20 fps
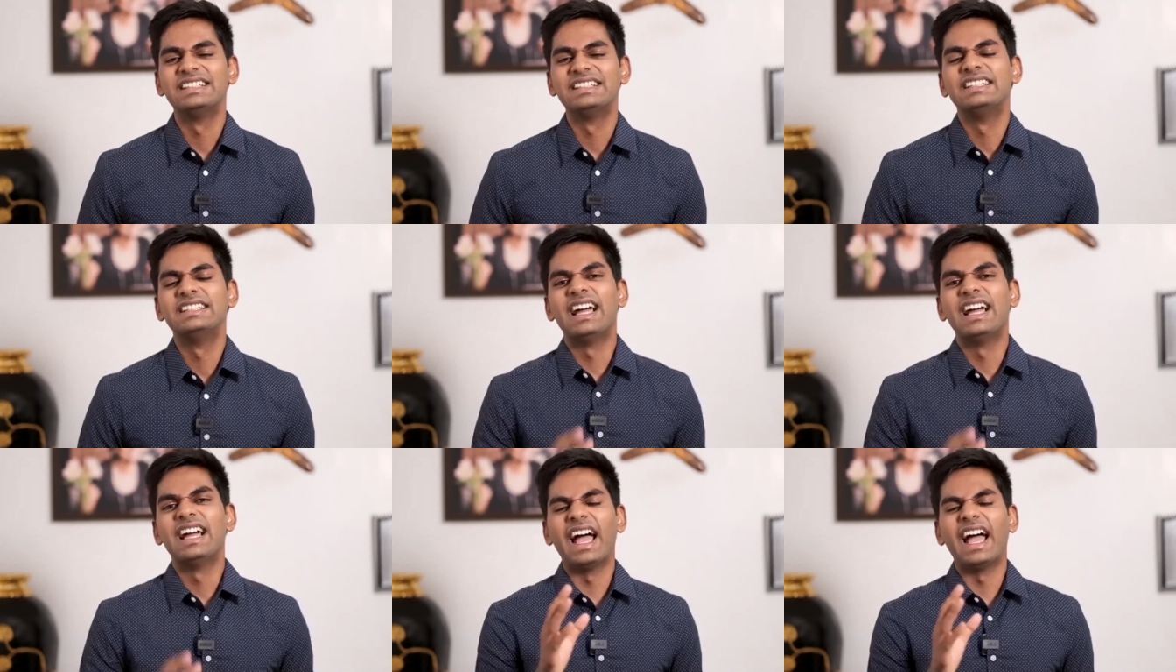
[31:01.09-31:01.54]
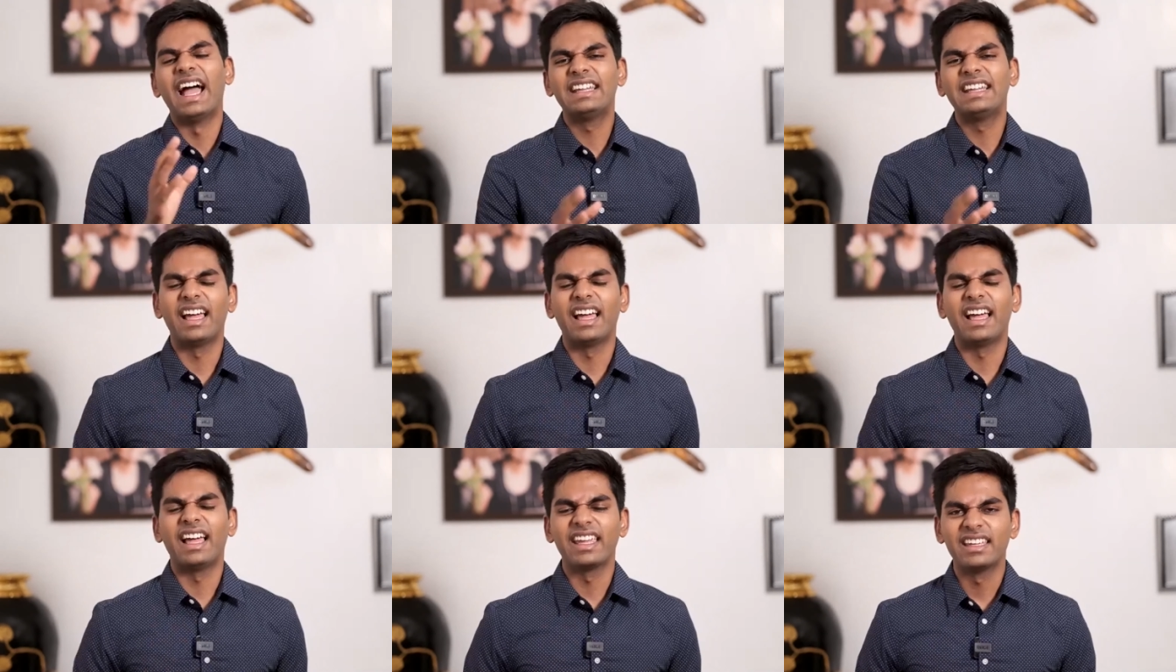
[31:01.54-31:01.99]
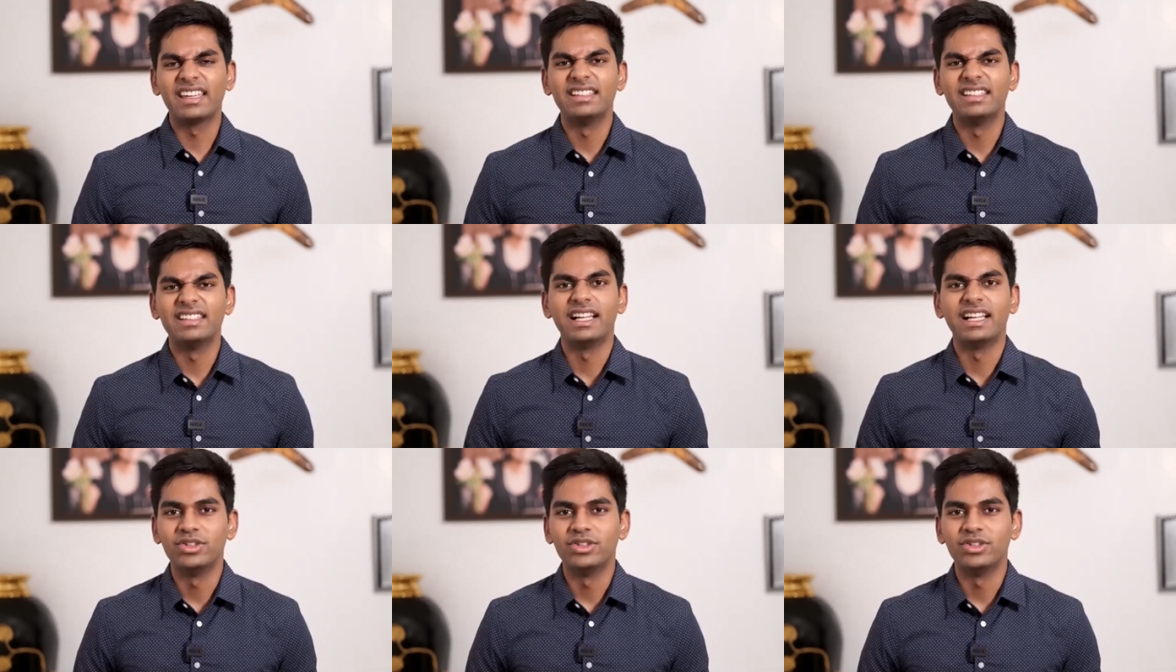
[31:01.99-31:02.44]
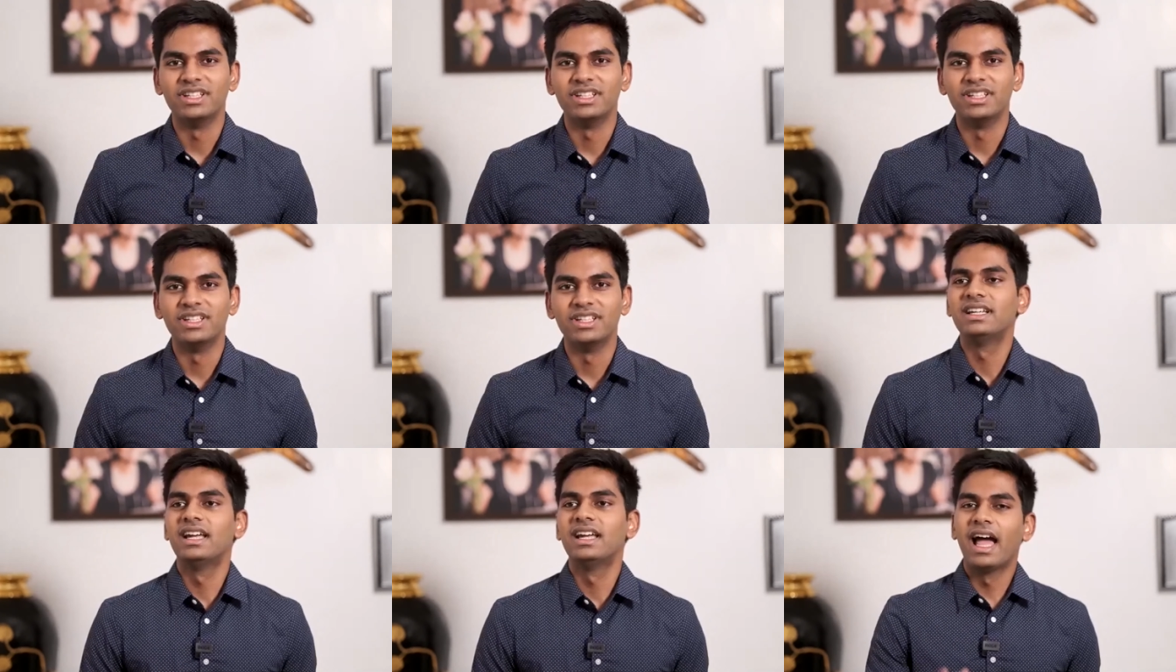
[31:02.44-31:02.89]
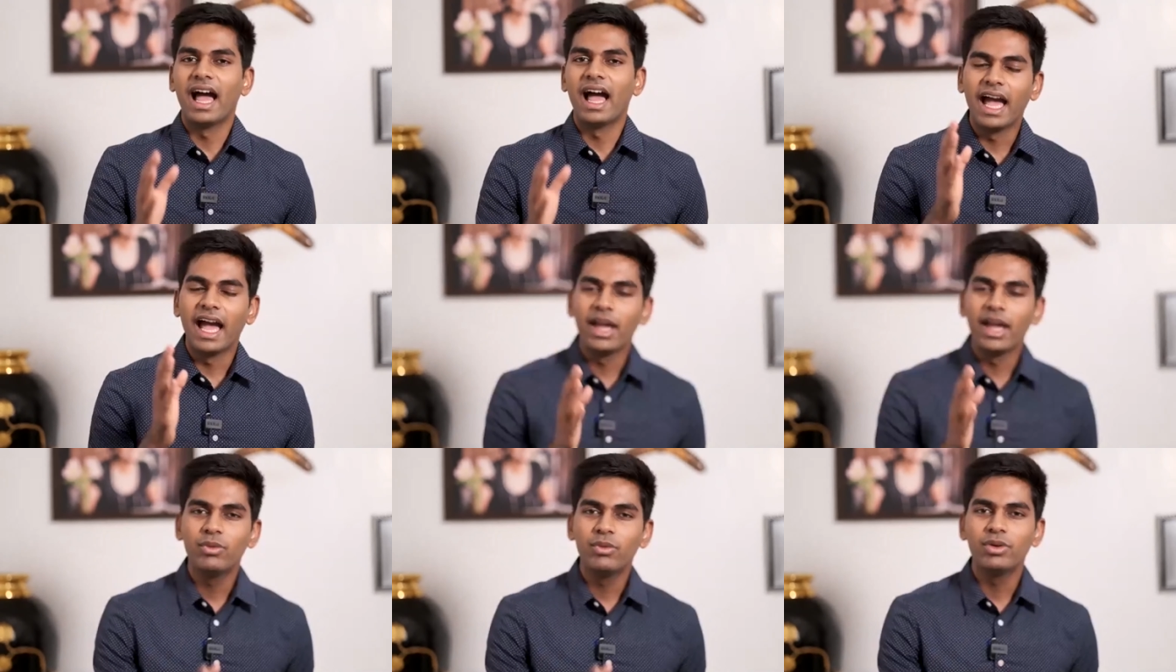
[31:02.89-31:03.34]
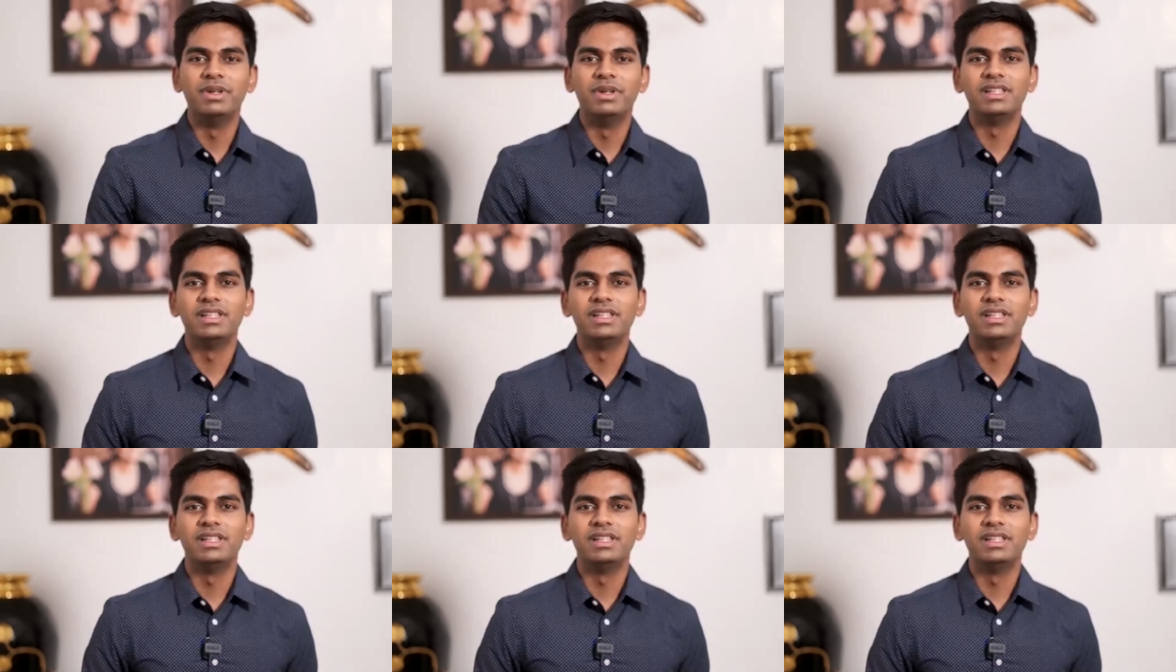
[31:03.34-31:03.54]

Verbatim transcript: I, I can tell you this. I will build this